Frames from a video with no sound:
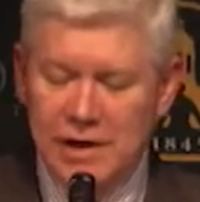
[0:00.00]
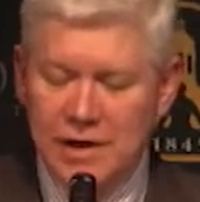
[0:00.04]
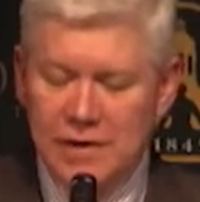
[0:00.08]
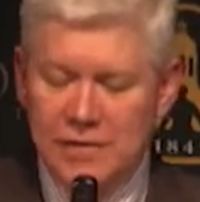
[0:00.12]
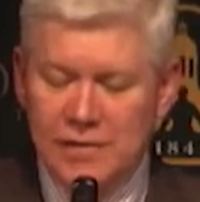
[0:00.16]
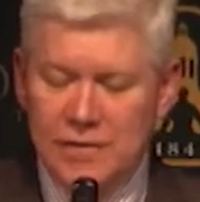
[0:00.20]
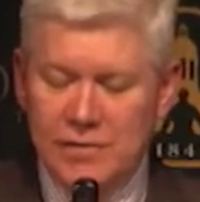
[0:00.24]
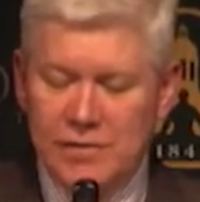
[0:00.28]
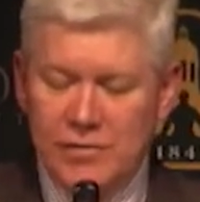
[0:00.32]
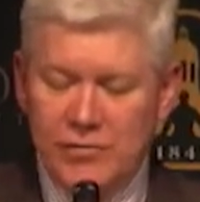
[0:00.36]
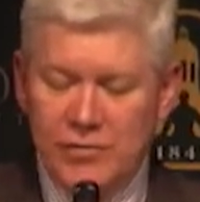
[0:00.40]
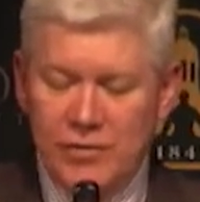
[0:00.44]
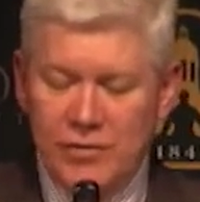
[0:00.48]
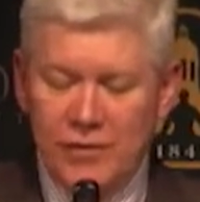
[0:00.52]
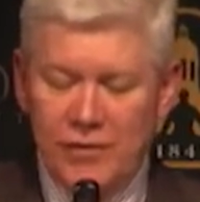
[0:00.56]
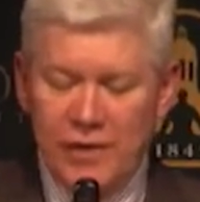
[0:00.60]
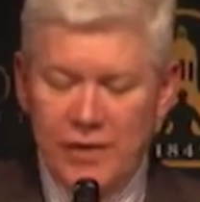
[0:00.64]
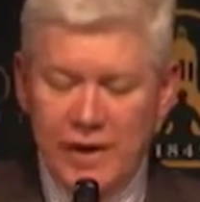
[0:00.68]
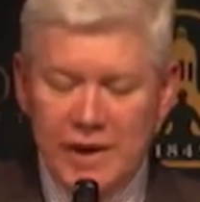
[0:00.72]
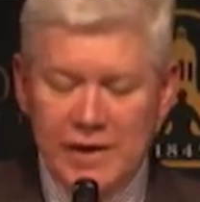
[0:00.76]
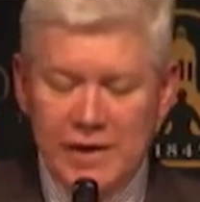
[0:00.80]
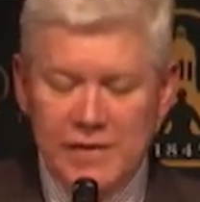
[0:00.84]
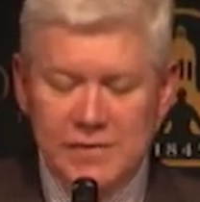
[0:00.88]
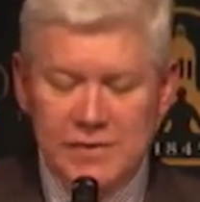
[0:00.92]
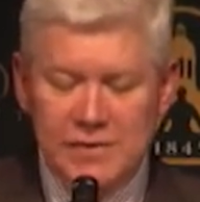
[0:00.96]
that it
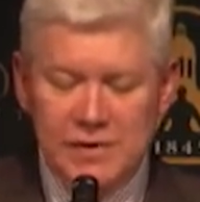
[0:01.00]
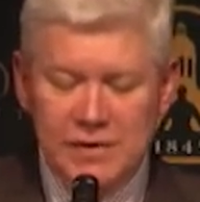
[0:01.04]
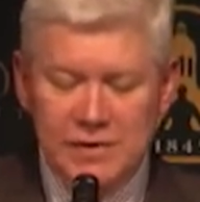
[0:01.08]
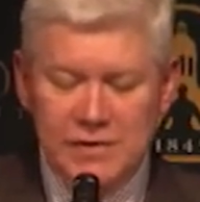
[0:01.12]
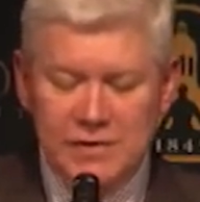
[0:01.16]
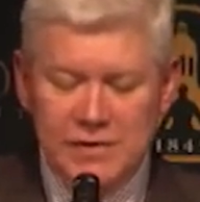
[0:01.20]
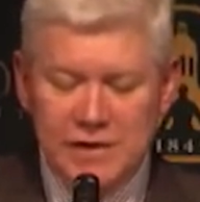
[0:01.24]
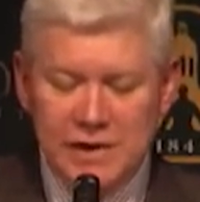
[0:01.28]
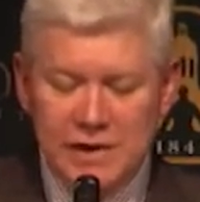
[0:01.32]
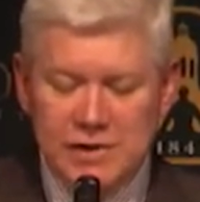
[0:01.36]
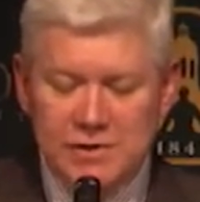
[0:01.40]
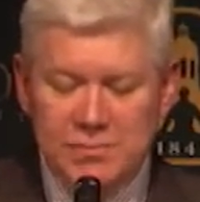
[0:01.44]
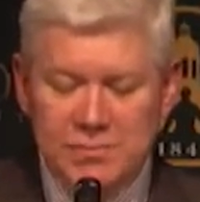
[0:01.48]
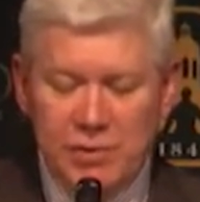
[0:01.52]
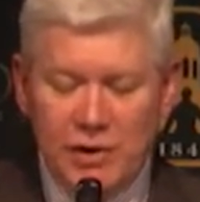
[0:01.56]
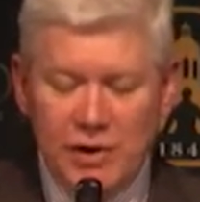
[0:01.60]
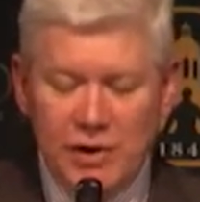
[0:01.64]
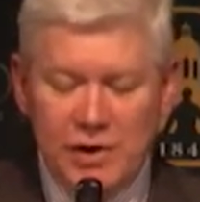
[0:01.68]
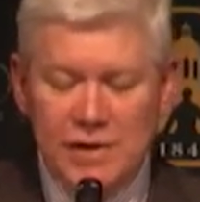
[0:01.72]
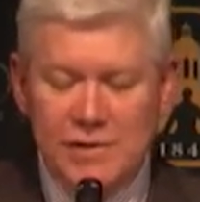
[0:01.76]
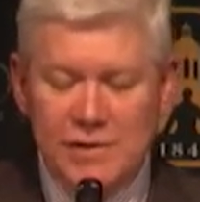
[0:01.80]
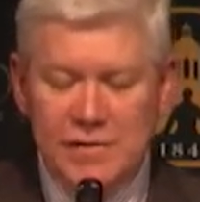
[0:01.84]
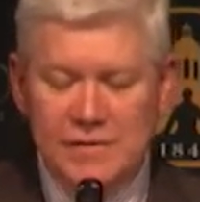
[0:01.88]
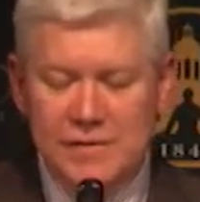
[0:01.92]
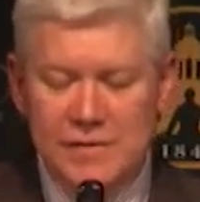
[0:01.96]
reflects on such
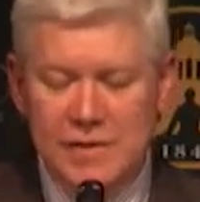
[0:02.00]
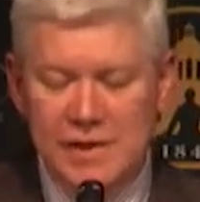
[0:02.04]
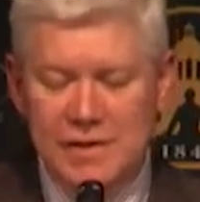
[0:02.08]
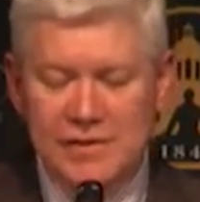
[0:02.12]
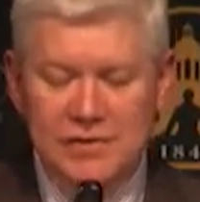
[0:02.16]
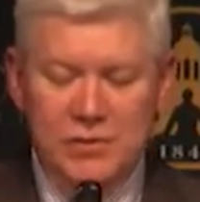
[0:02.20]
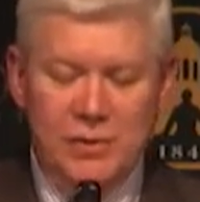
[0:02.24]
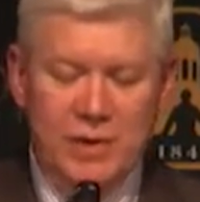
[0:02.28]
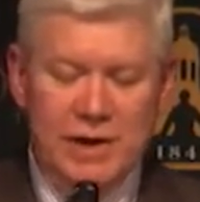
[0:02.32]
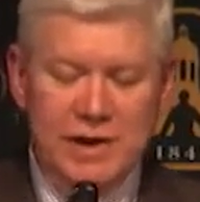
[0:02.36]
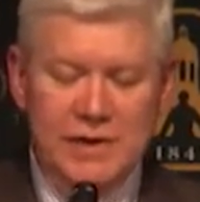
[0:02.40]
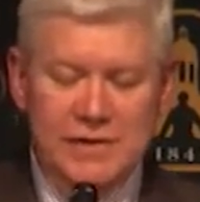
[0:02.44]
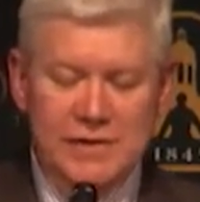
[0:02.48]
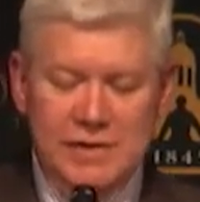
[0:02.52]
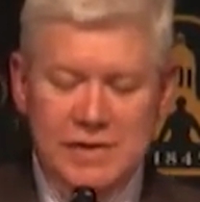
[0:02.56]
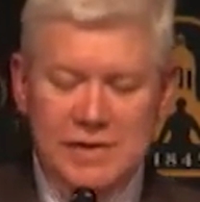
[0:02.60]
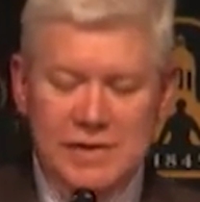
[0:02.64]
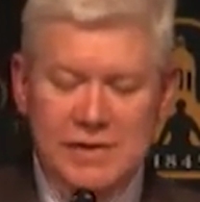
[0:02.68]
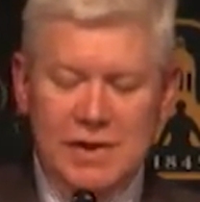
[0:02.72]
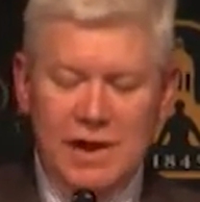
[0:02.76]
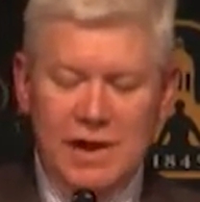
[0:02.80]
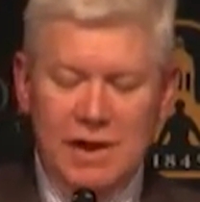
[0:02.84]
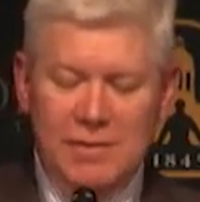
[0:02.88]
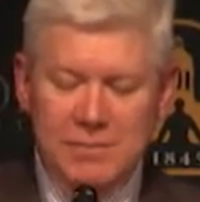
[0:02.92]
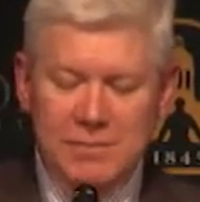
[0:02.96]
points as whence
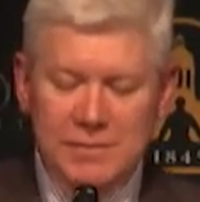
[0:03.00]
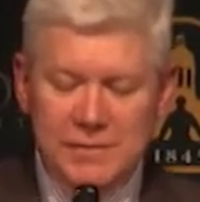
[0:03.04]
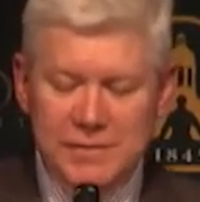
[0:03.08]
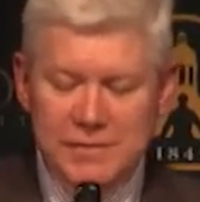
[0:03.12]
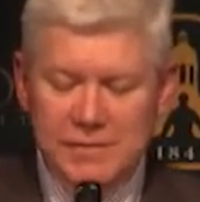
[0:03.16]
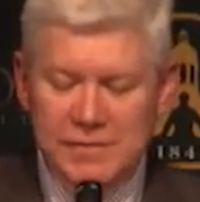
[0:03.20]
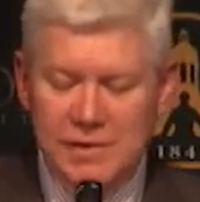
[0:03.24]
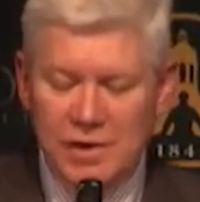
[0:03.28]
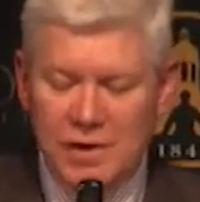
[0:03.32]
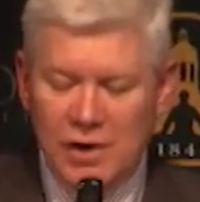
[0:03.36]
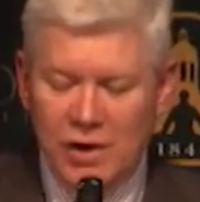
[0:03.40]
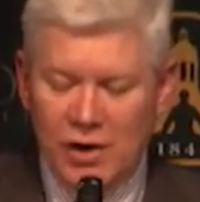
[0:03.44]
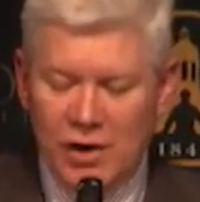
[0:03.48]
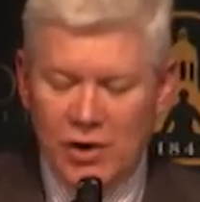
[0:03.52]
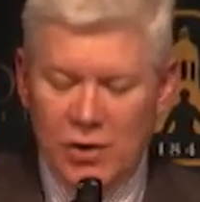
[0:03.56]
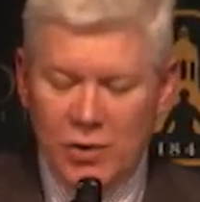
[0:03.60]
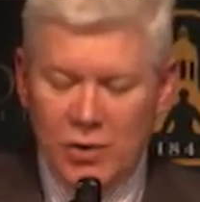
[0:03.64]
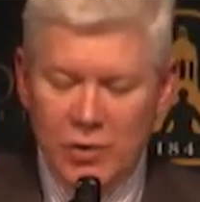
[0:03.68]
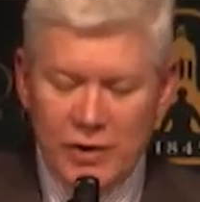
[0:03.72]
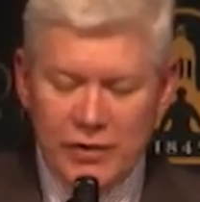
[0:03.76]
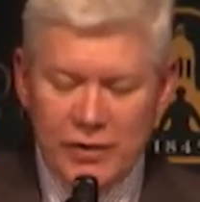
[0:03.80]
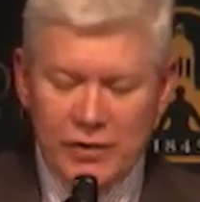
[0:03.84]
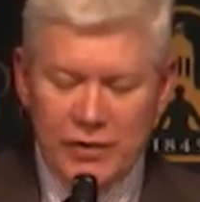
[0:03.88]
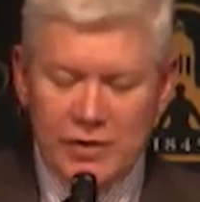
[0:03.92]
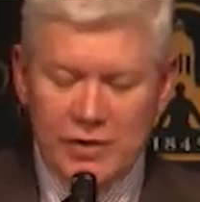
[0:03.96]
it comes, or
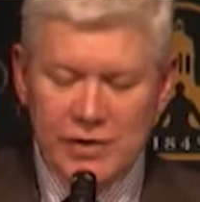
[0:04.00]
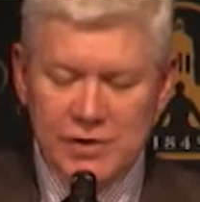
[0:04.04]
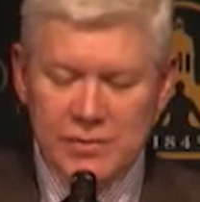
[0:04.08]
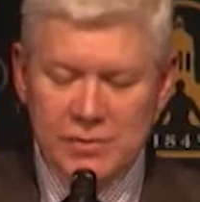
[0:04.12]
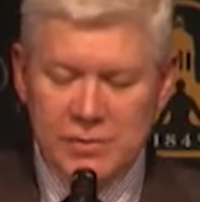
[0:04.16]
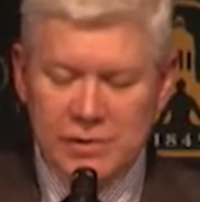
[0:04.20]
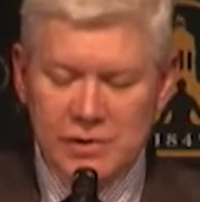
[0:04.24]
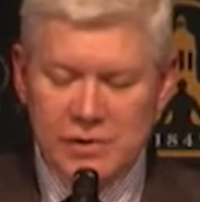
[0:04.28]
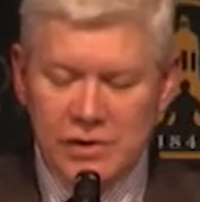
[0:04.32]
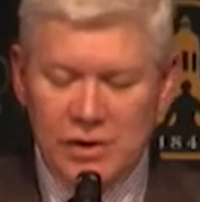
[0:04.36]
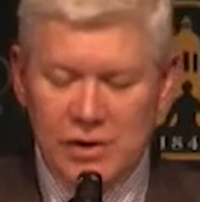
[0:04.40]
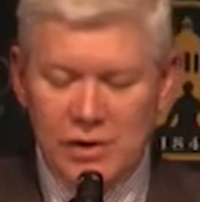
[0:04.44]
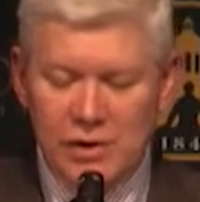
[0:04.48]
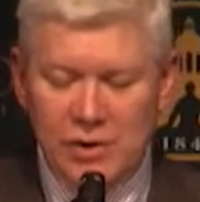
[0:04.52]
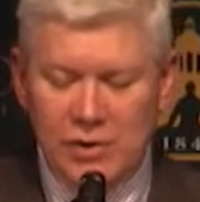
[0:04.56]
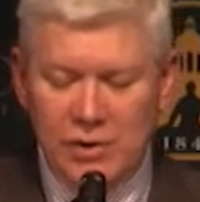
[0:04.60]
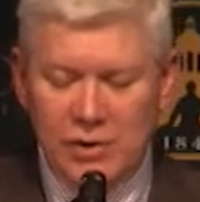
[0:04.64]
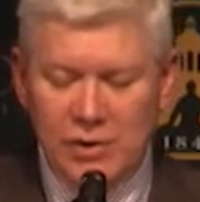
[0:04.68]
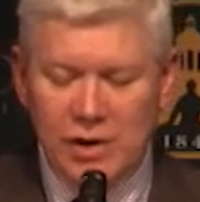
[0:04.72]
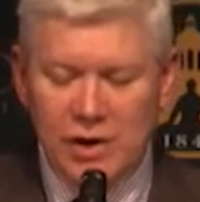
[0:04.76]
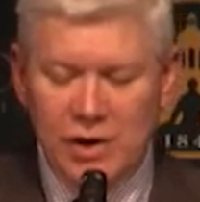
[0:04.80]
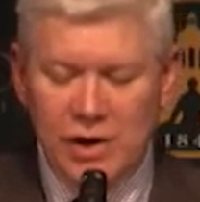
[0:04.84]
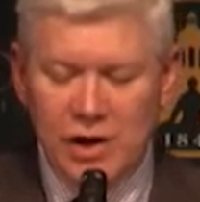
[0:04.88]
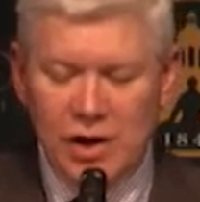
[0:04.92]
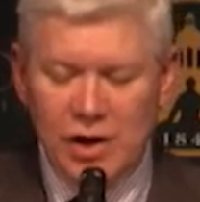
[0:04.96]
whither it will
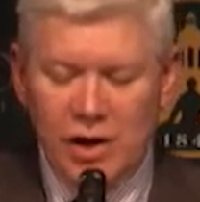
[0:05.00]
go,